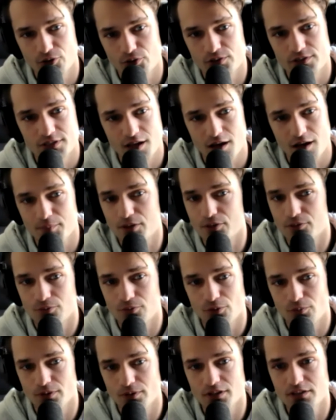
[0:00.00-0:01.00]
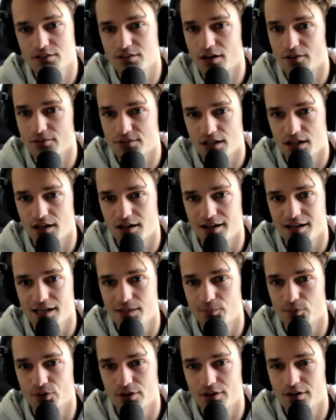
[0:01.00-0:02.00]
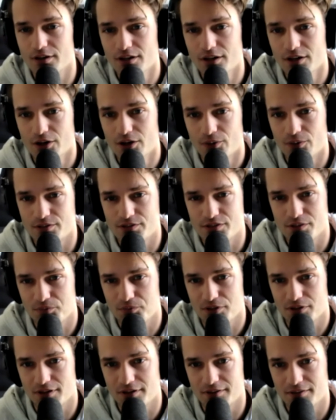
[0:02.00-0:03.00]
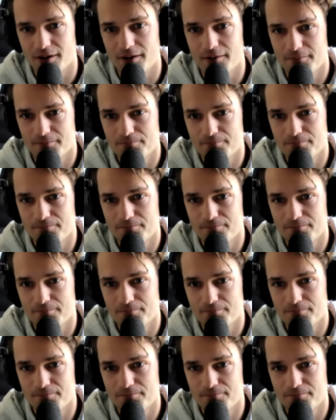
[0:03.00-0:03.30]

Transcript: this got me through a really tough time, or something like that.